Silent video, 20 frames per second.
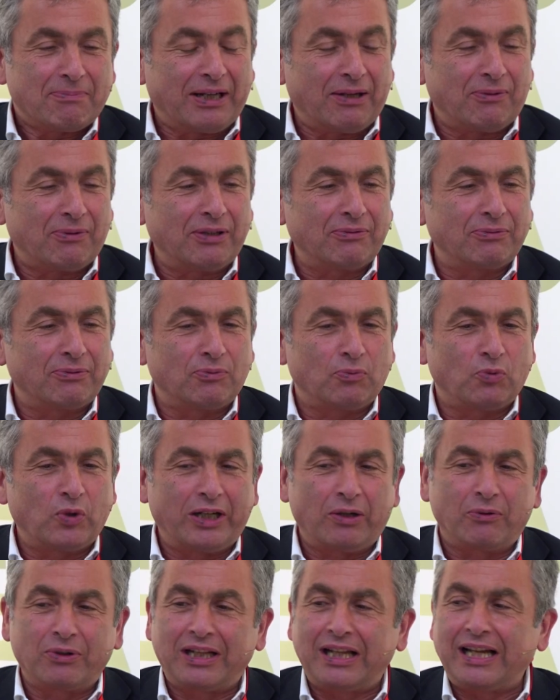But what
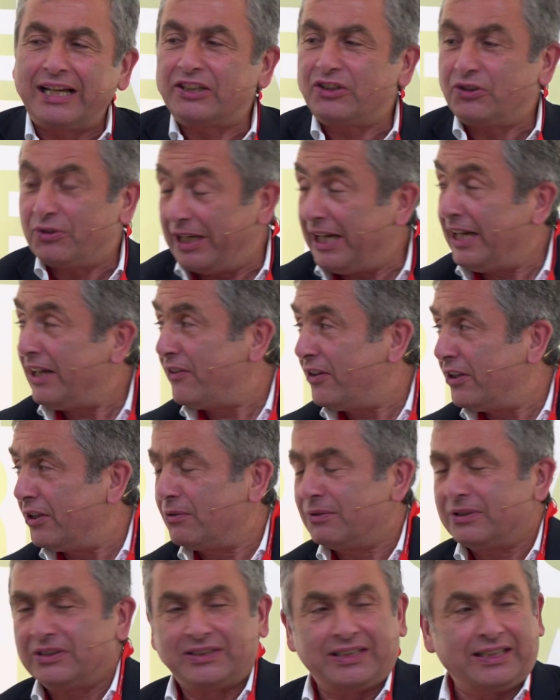I would like to add,
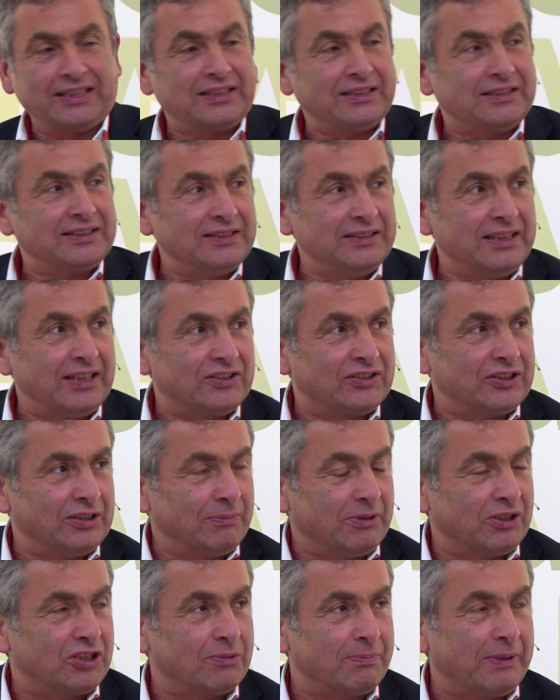though, is that it's not so
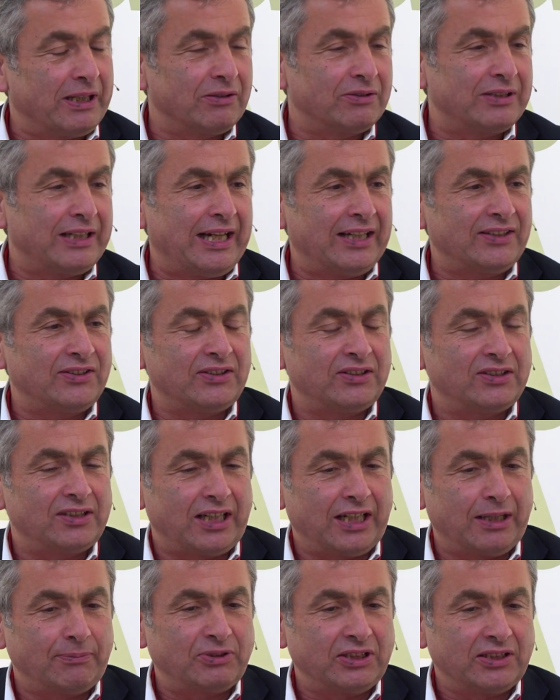much about asset
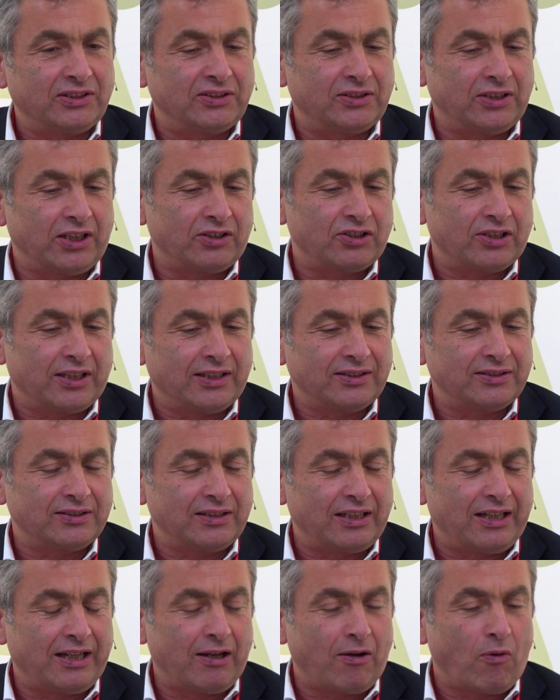types as such as
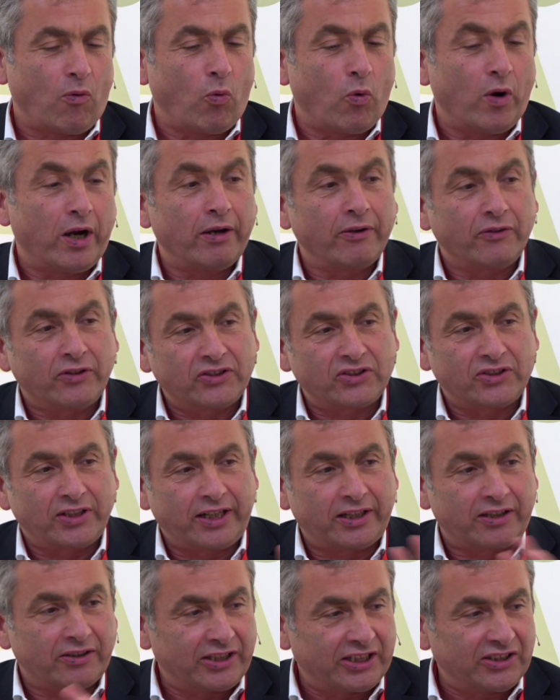where in the
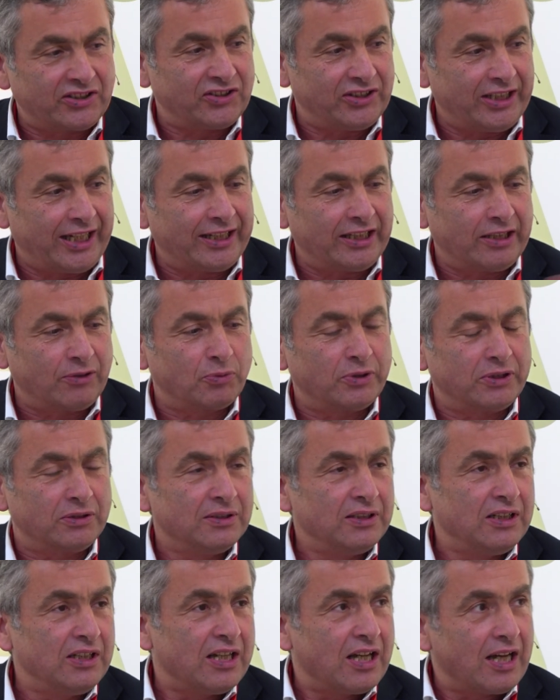cycle they stand. And
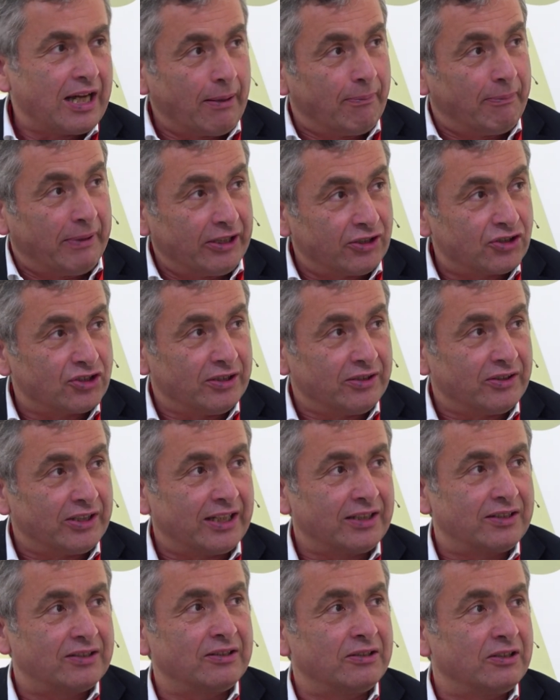I mentioned
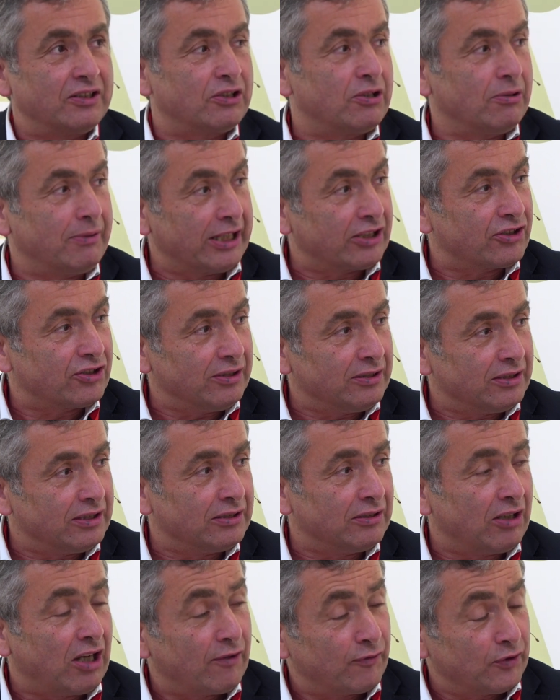that the correction
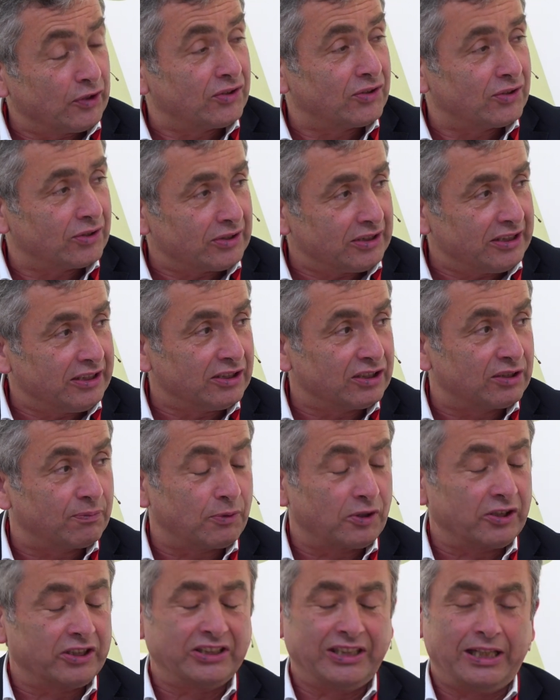in office yields,
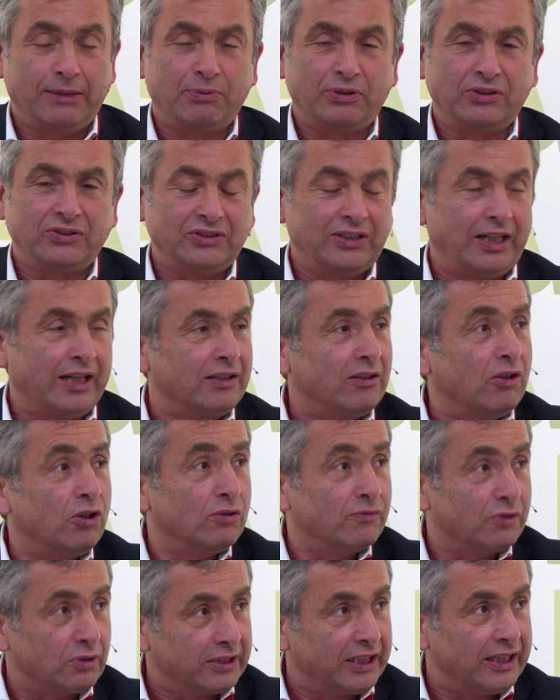for example, is not
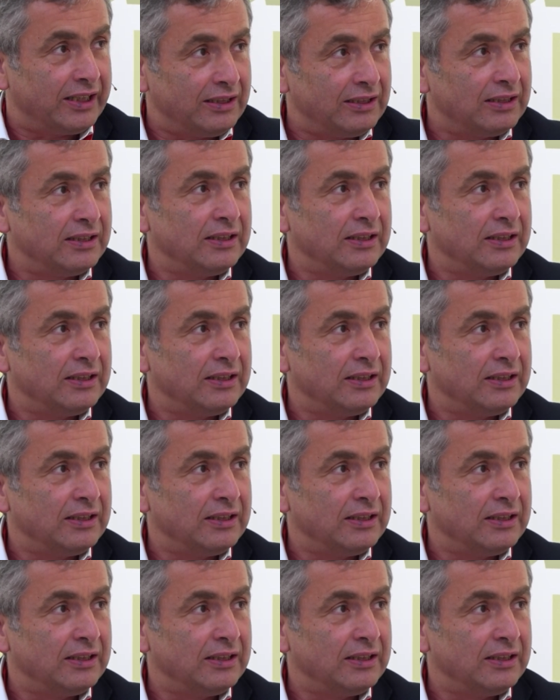over yet.